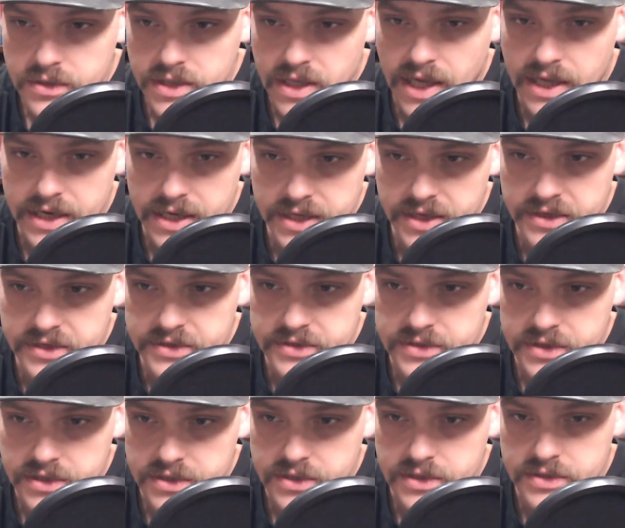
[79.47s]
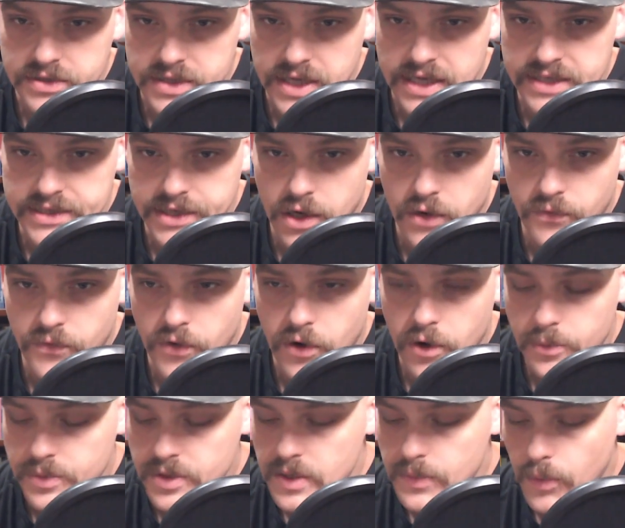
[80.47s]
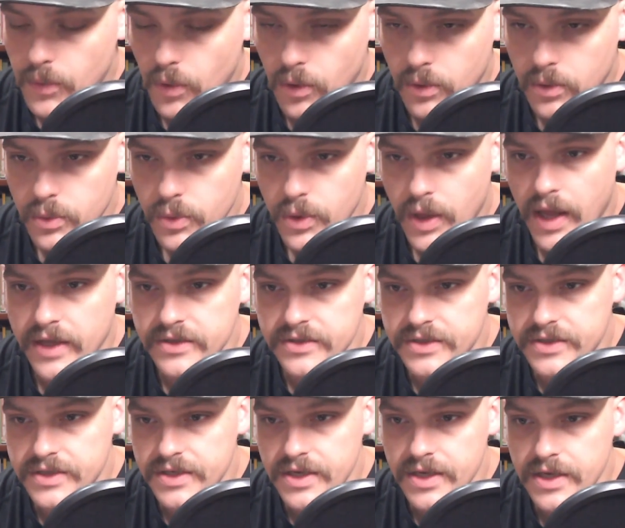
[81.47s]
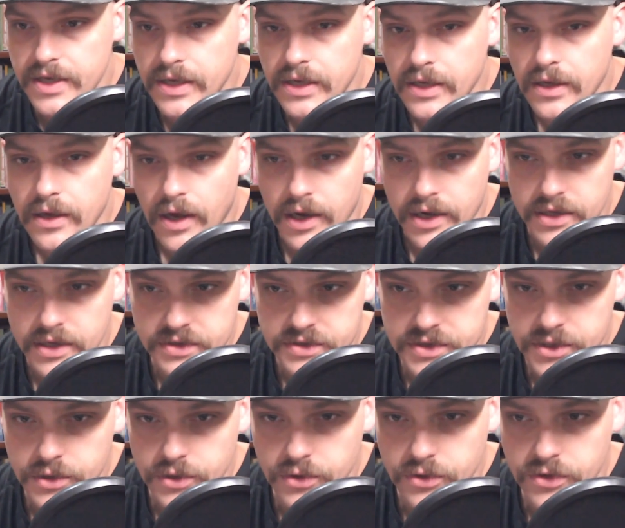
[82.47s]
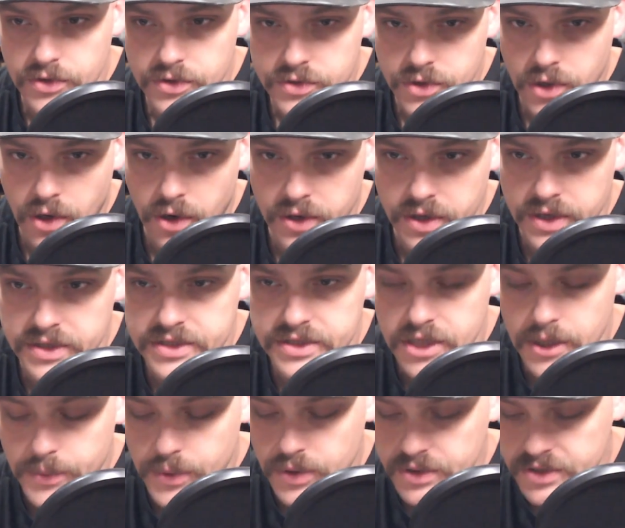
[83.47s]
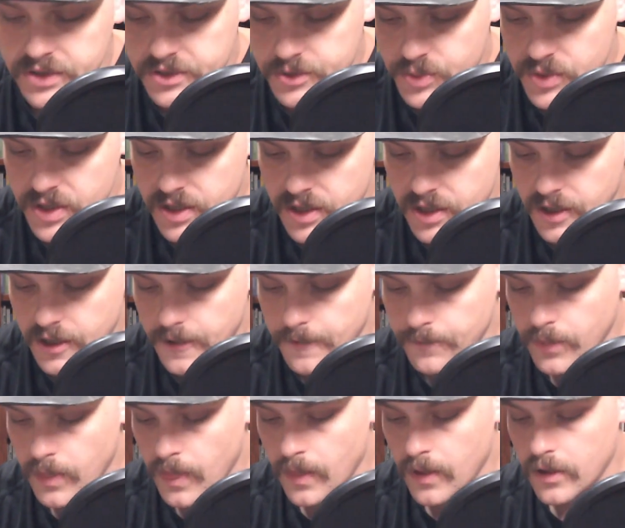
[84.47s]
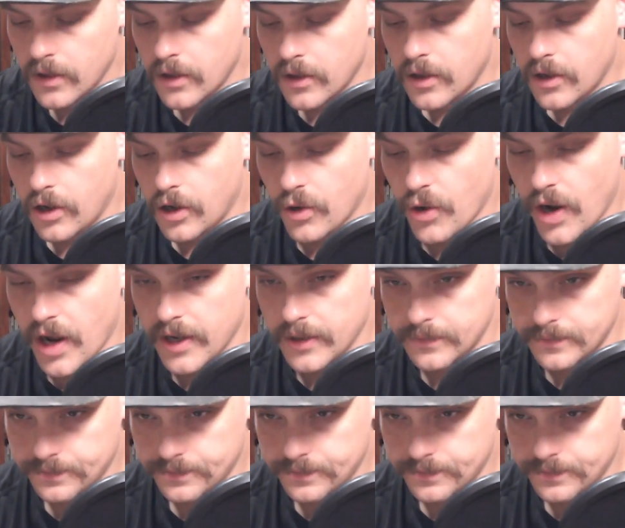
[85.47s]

that is because that's how far people can see a concealed target, typically speaking. All right.